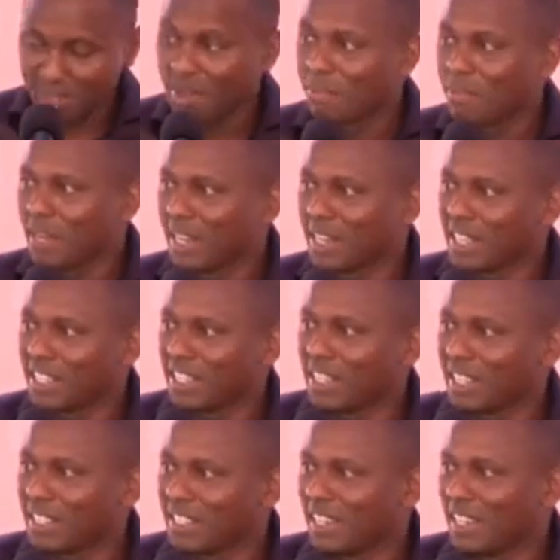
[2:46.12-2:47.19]
Margaret
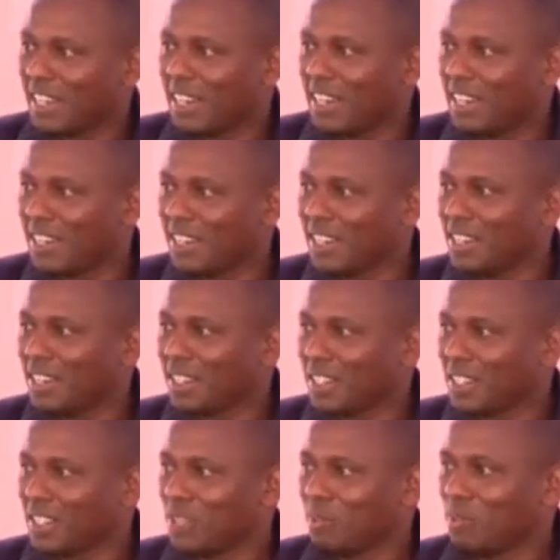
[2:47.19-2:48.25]
Thatcher uh,
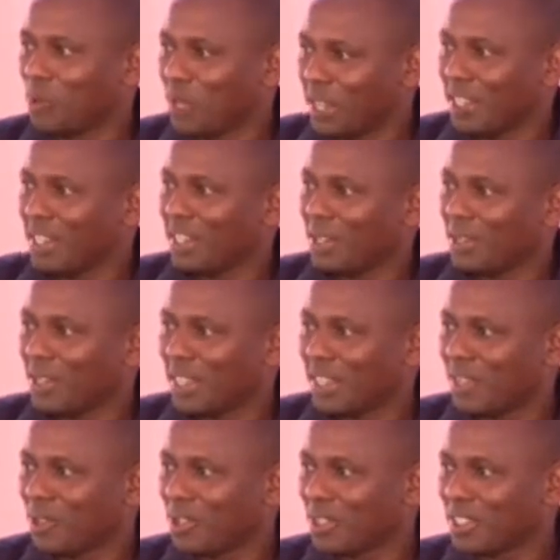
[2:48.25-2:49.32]
regime way, where
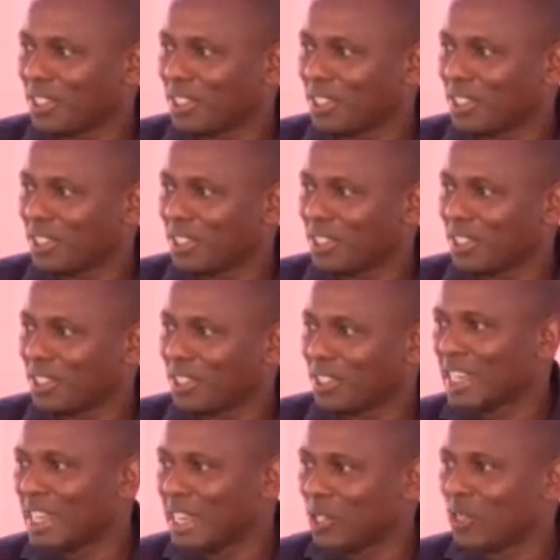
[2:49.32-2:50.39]
there was uh, a
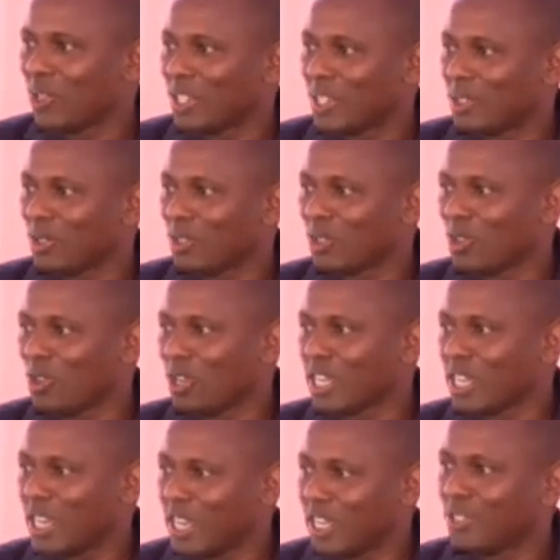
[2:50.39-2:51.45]
scandal that was
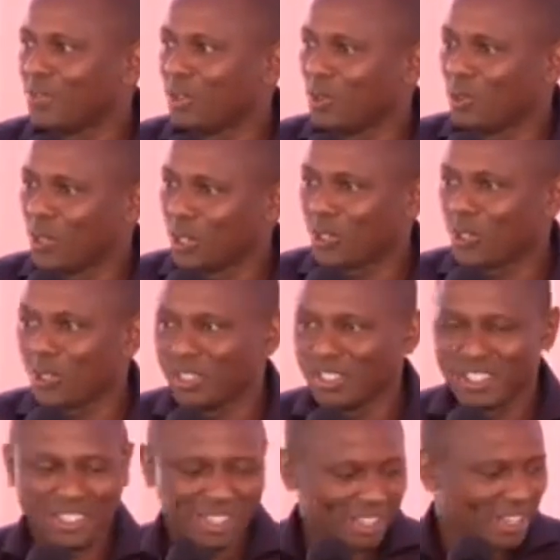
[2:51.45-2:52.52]
called Cash for
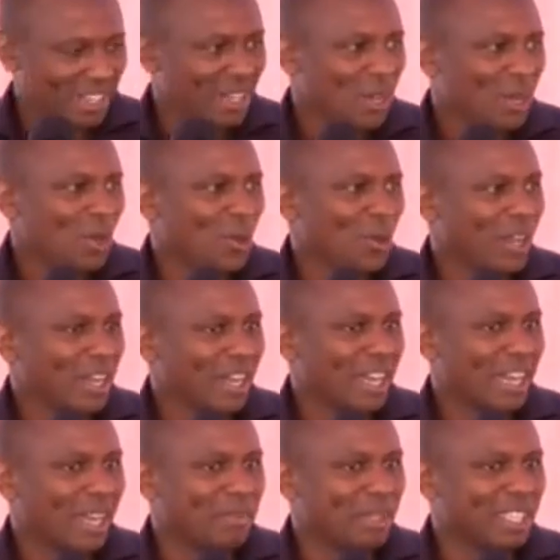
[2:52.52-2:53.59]
Questions, where
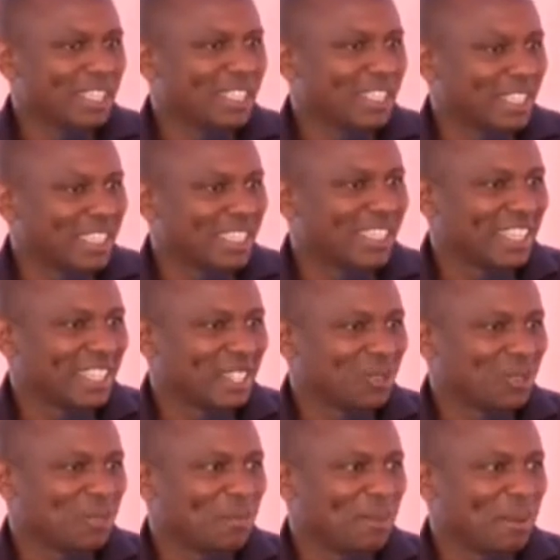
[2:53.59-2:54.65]
cabinet secretaries
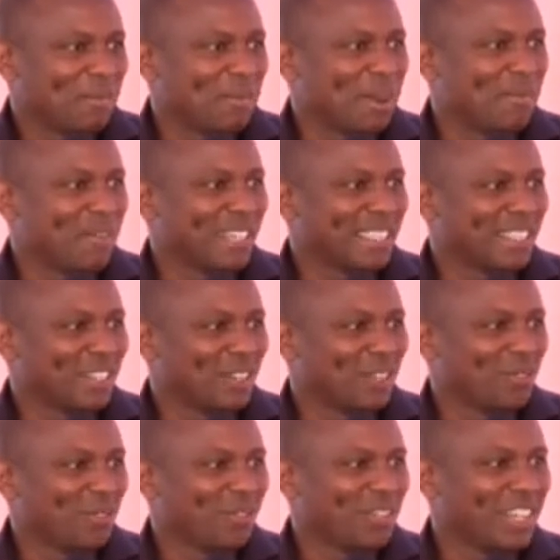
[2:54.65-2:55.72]
would pay members
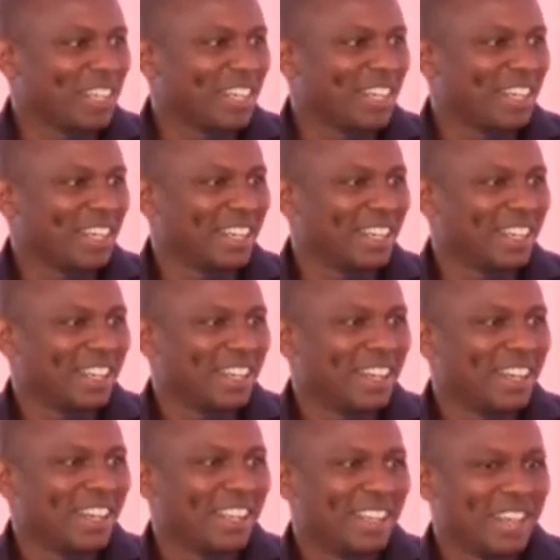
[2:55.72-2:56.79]
of uh,
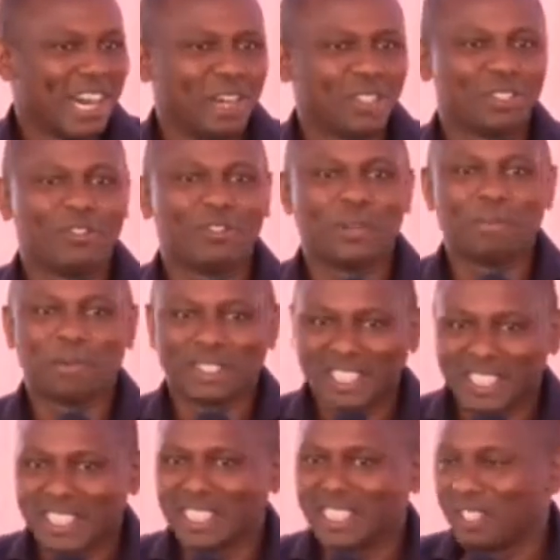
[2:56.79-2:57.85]
the House of
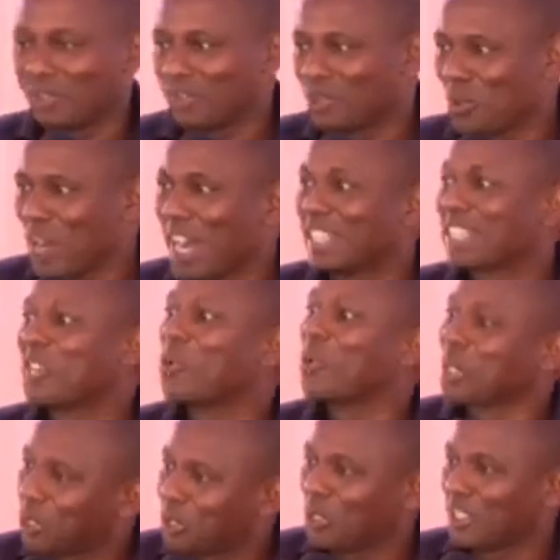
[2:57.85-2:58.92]
Representatives to ask
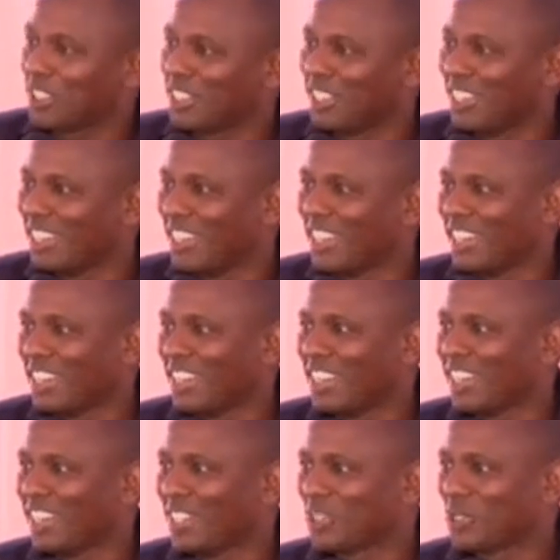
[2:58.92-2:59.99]
questions
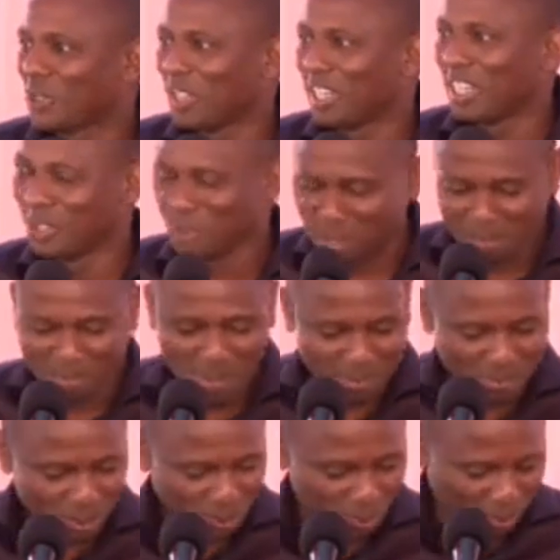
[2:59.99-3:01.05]
uh, so that you may be
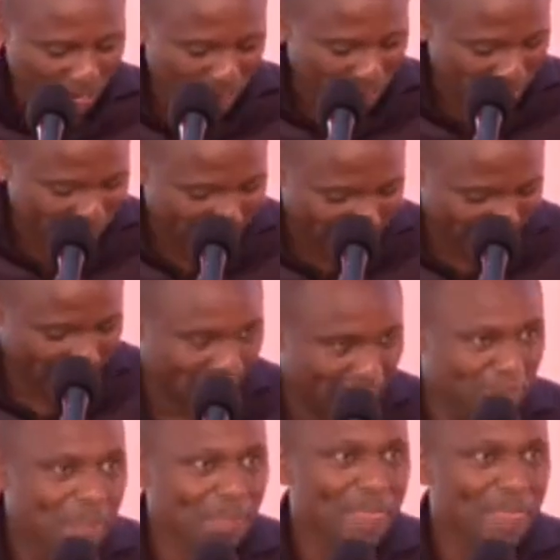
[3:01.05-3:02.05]
able to come and answer them.